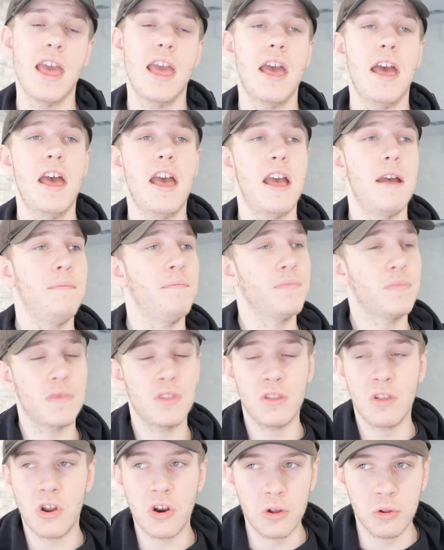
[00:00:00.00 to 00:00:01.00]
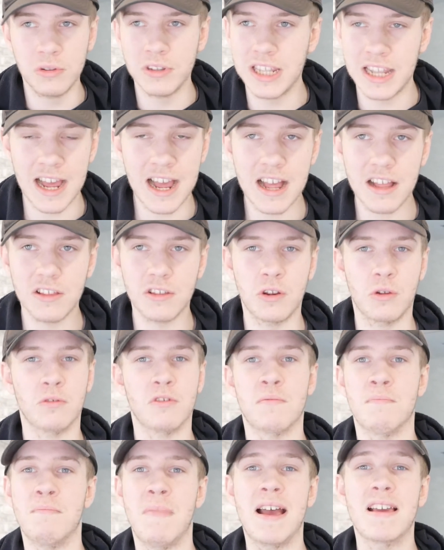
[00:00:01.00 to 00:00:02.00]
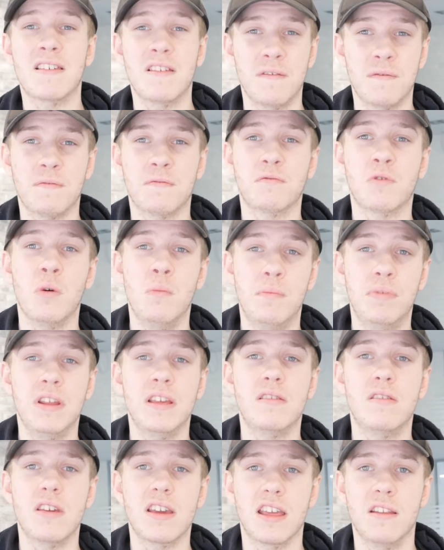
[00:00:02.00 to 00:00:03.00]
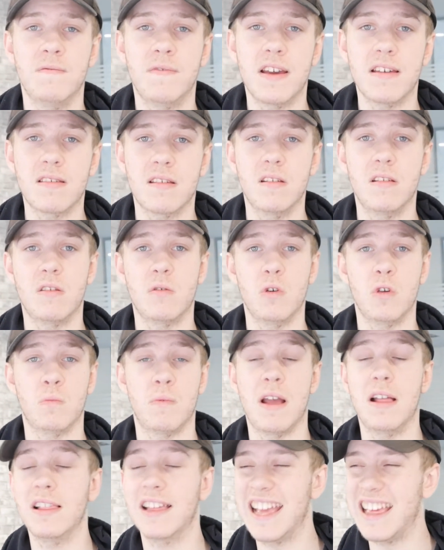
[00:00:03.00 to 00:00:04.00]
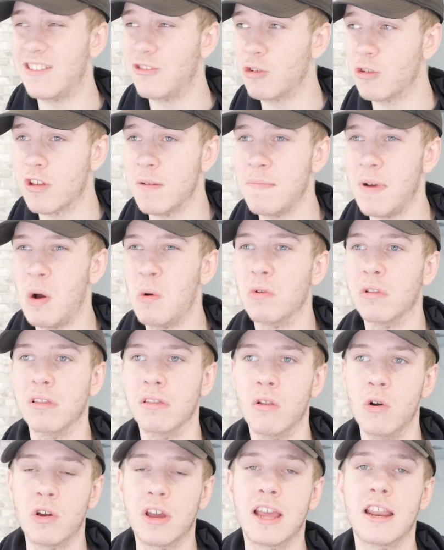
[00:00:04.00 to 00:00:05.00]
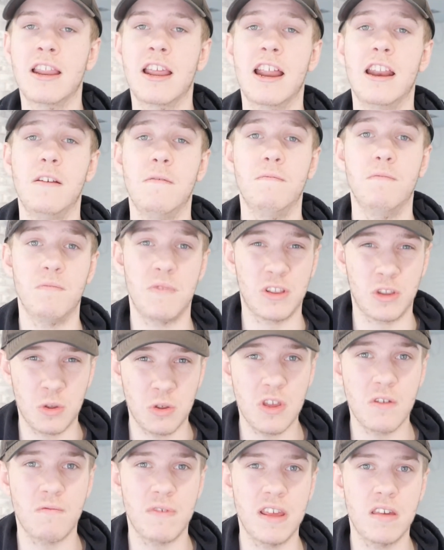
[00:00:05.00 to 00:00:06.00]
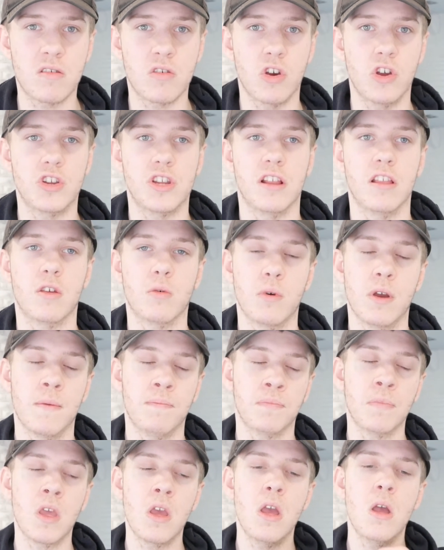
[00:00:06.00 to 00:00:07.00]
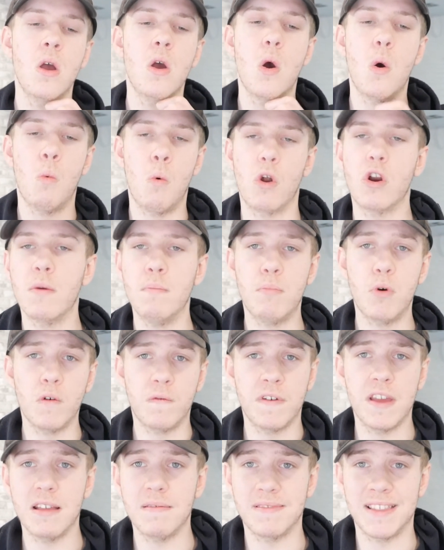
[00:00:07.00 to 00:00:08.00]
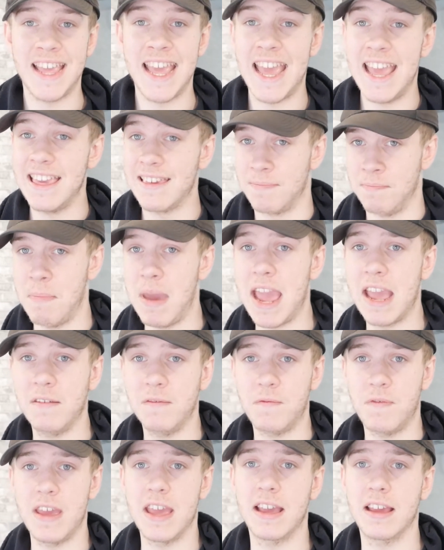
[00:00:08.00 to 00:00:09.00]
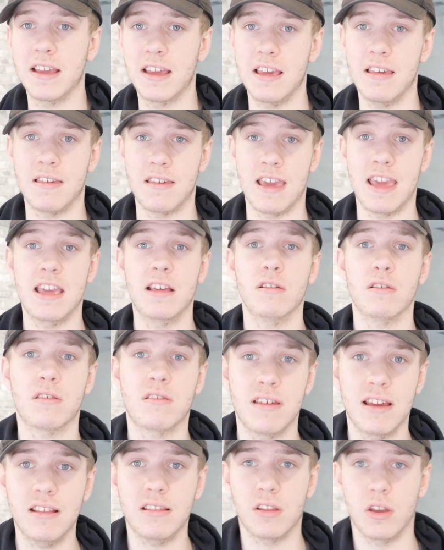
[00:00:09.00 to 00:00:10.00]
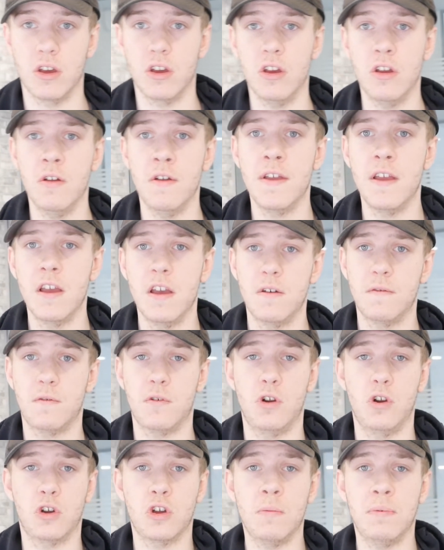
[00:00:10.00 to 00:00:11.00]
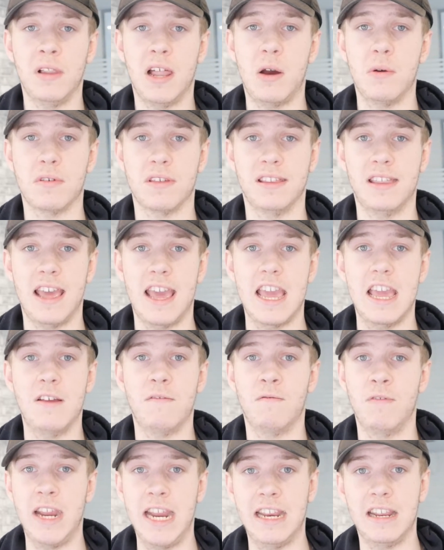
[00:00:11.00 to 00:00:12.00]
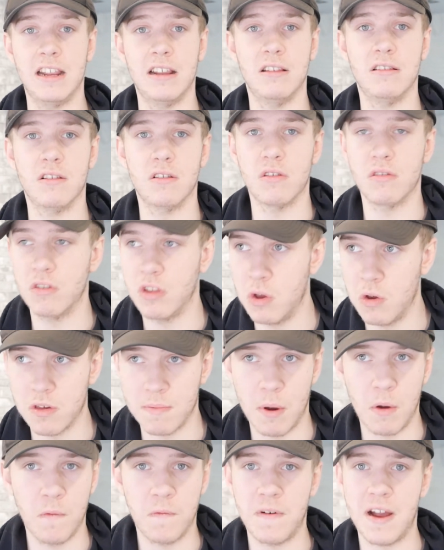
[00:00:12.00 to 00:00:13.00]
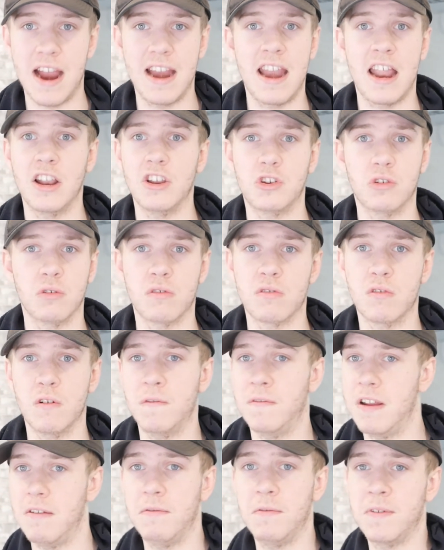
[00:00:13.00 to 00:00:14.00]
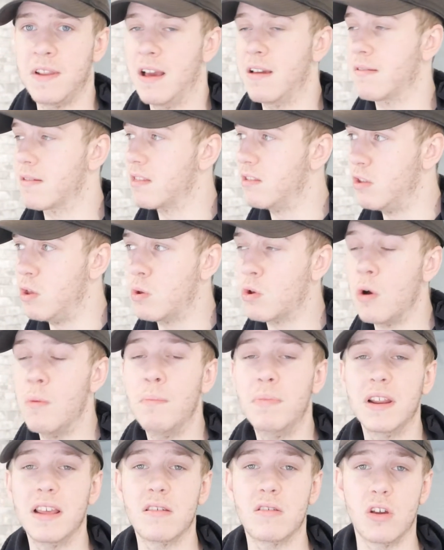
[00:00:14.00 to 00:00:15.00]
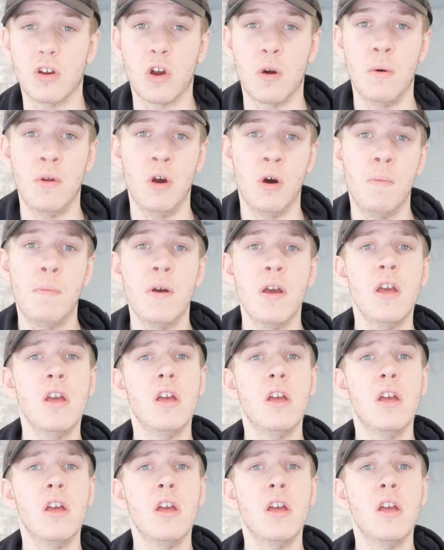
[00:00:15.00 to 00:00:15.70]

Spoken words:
Not only that, there's massive companies you can invest into as well. It's just about looking and doing your research into it. Warren Buffett, his main thing is he'll sit there for a couple hours a day reading news about financial stuff and everything else, new companies that are coming up,